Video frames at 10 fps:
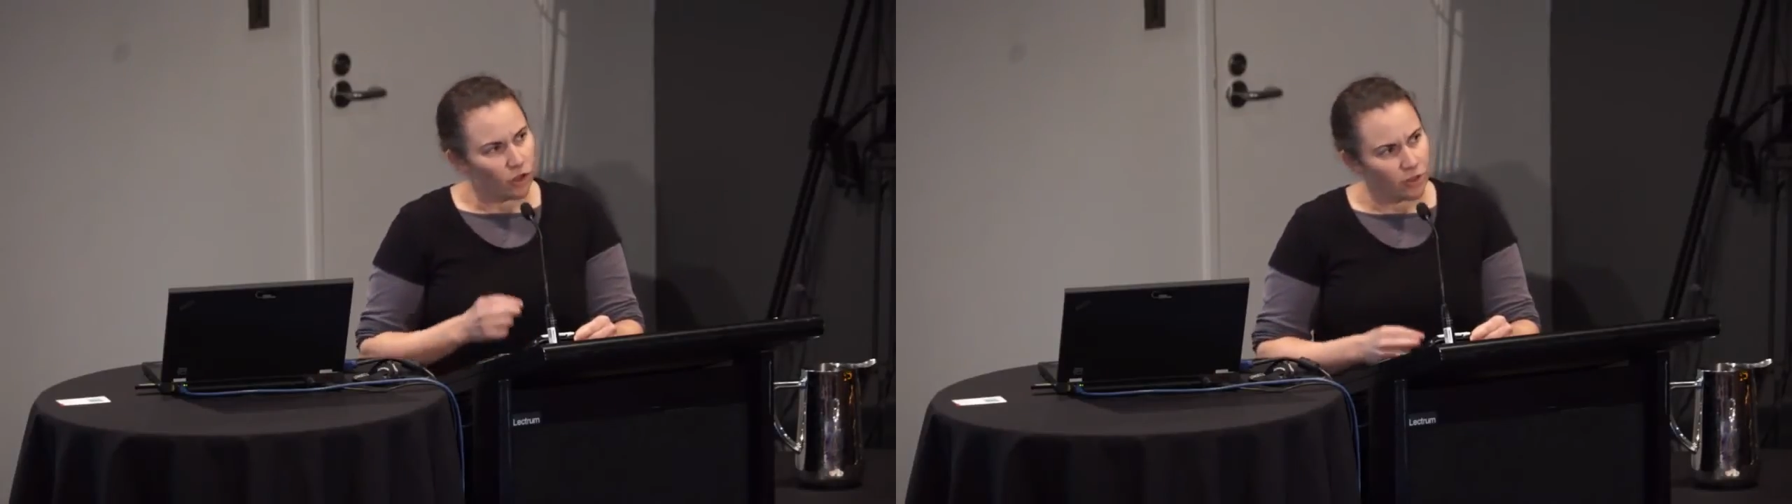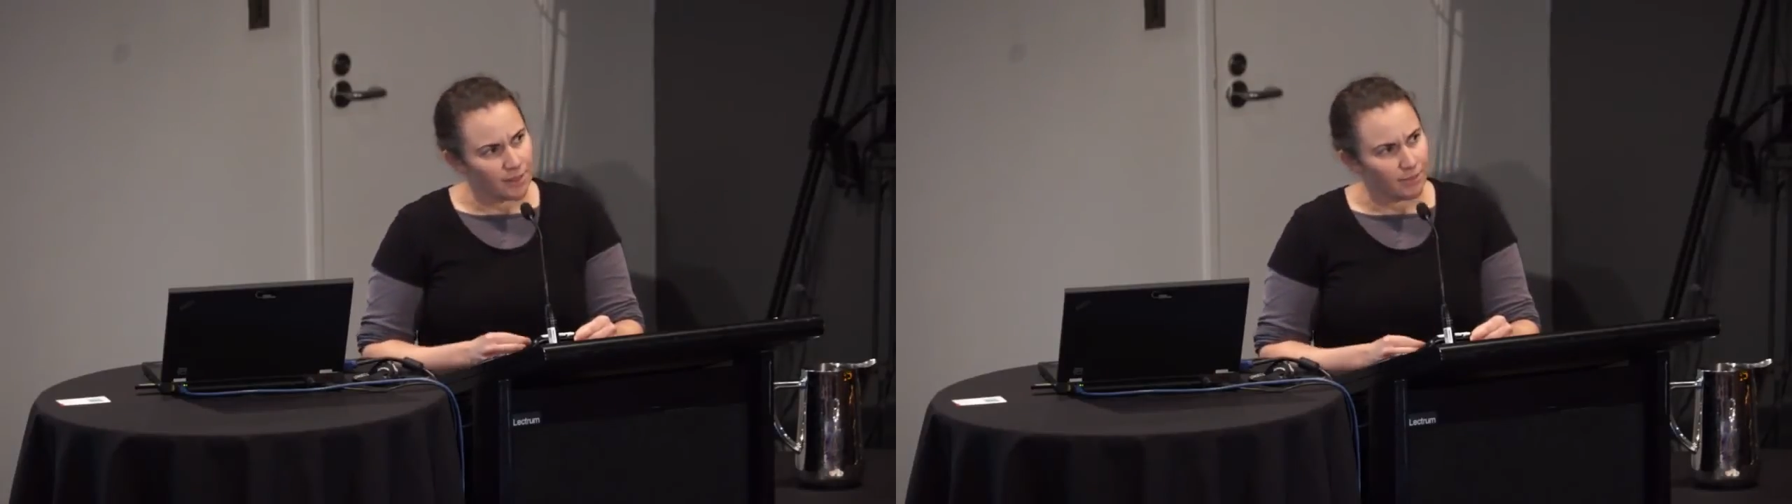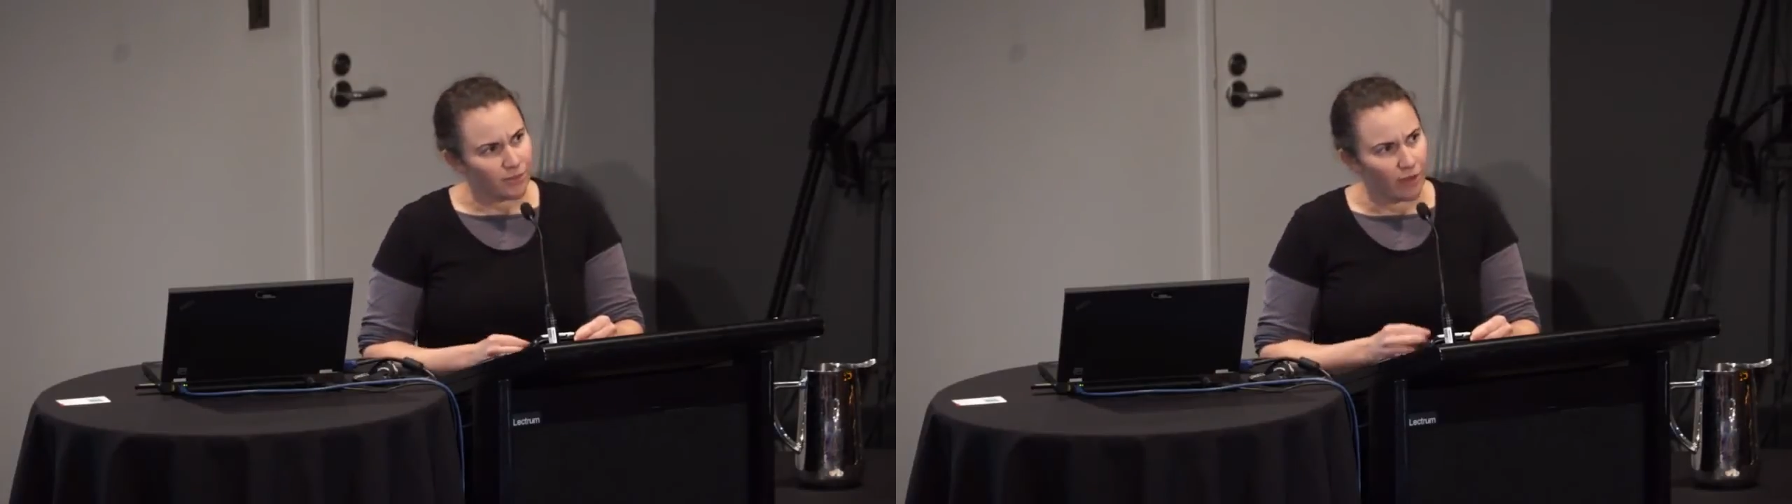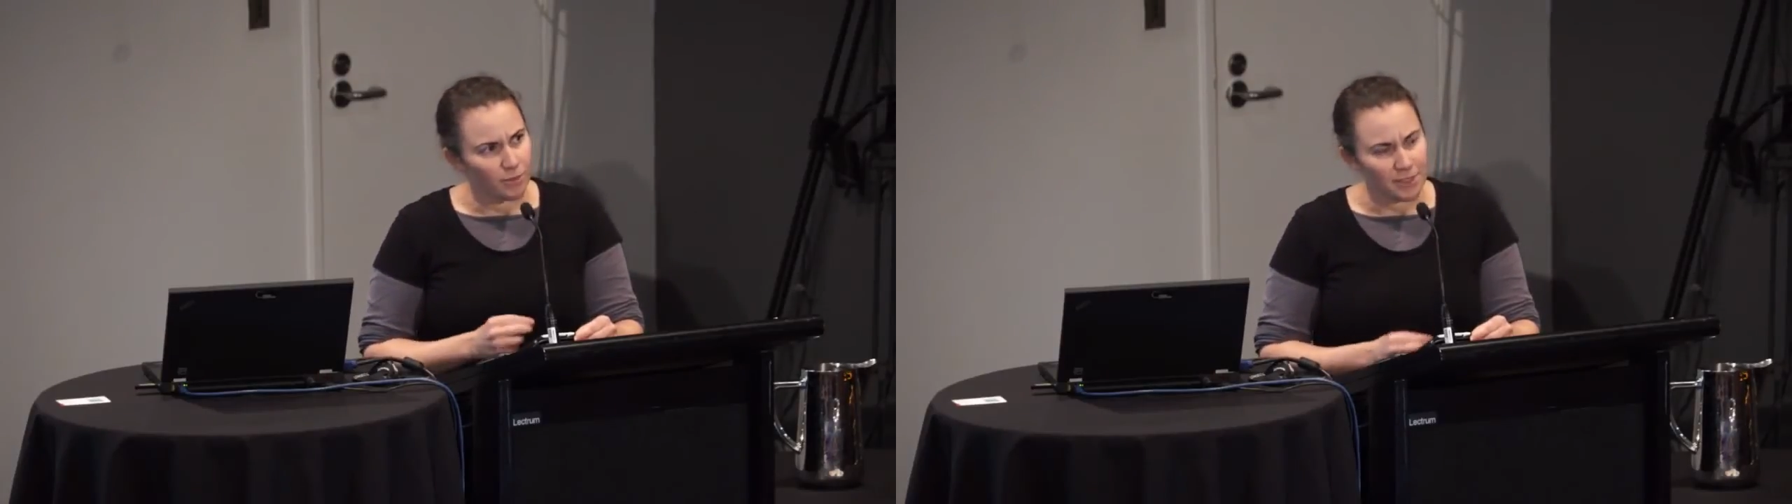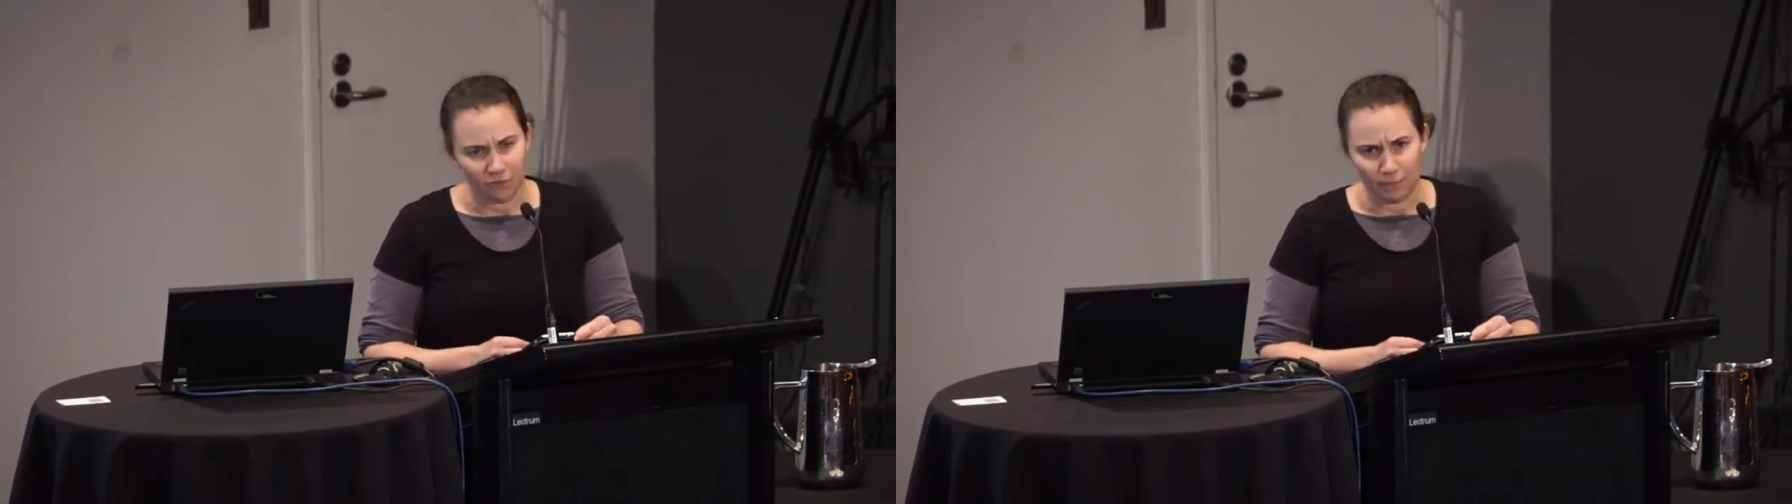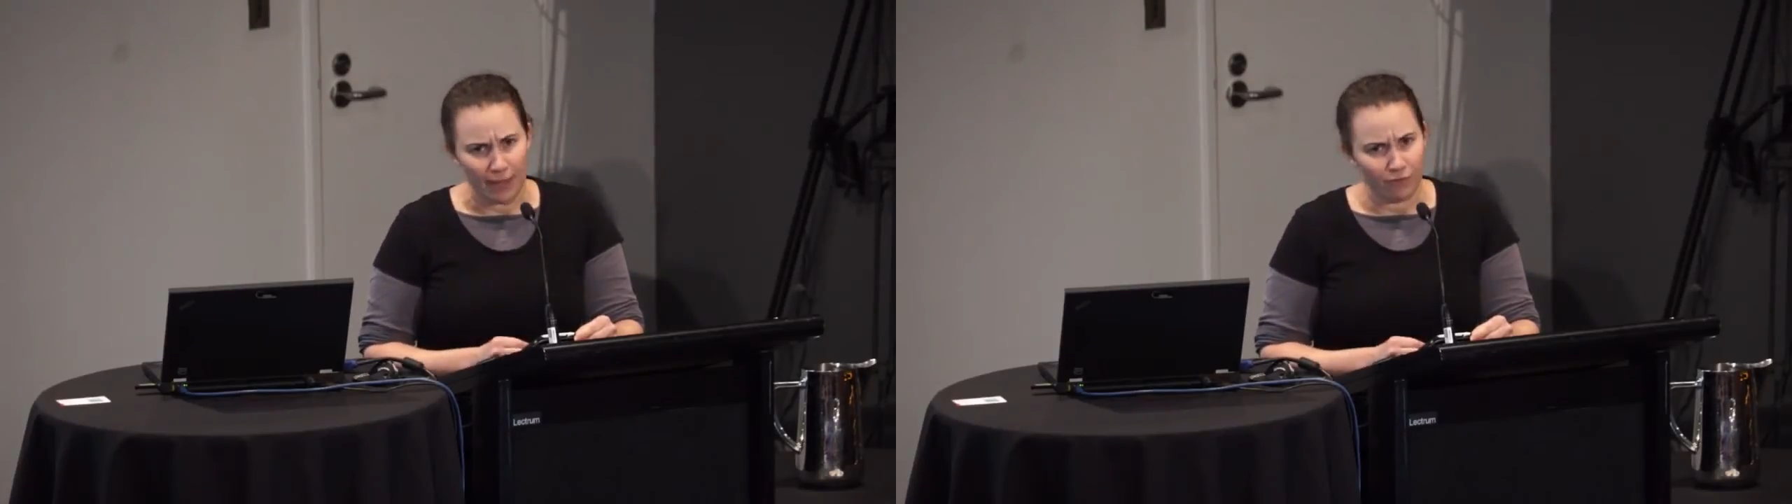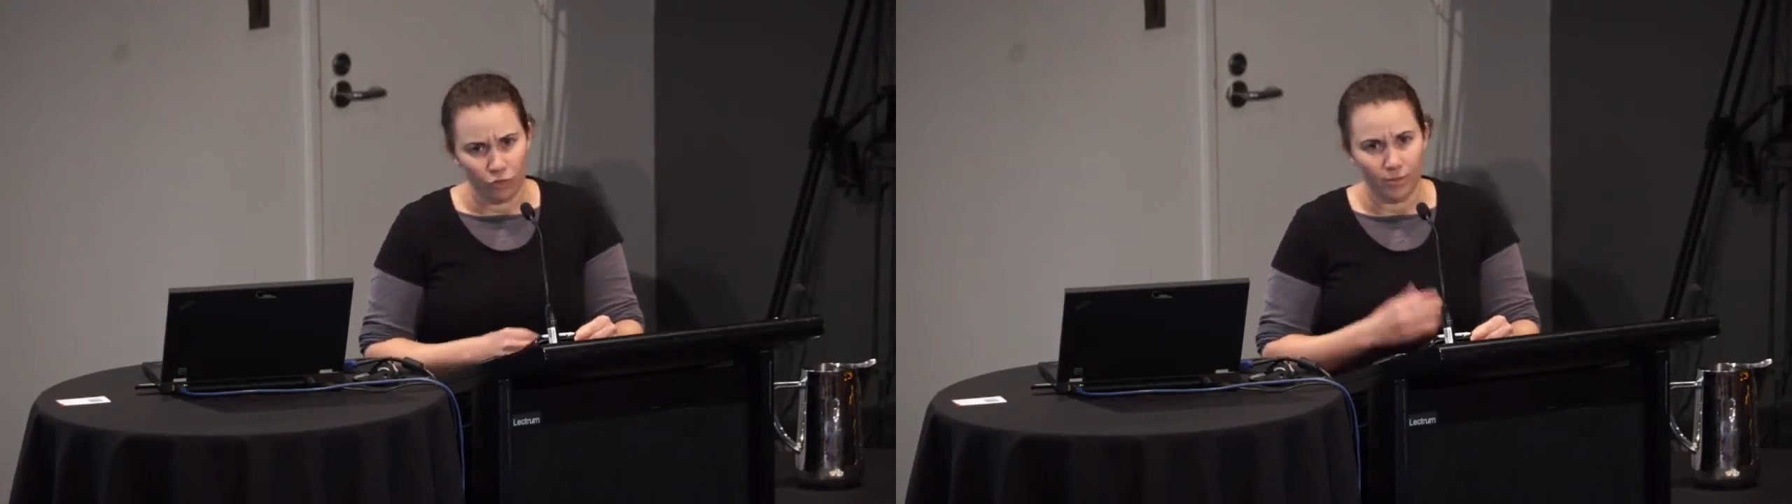concept of government as a platform.